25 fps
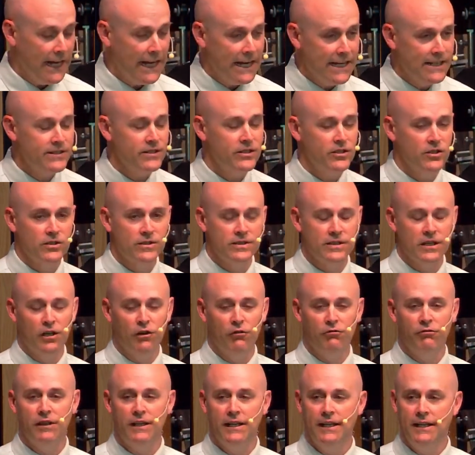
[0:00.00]
Ask
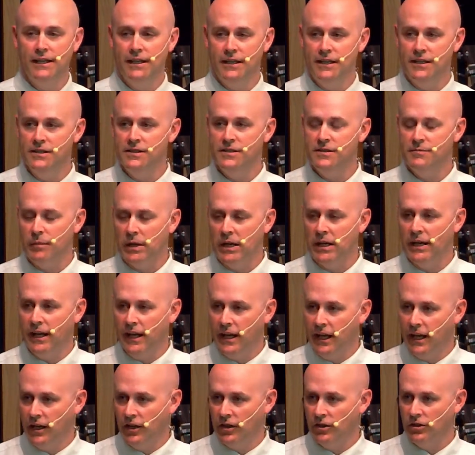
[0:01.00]
yourself, is my
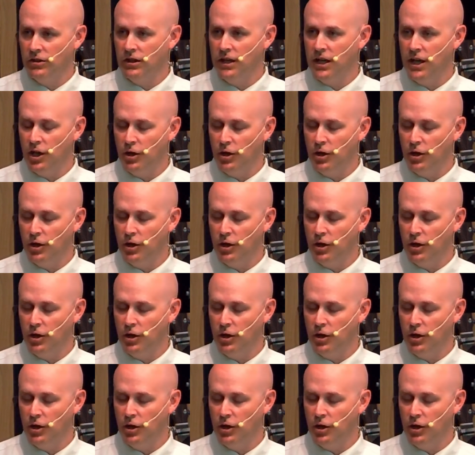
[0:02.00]
anger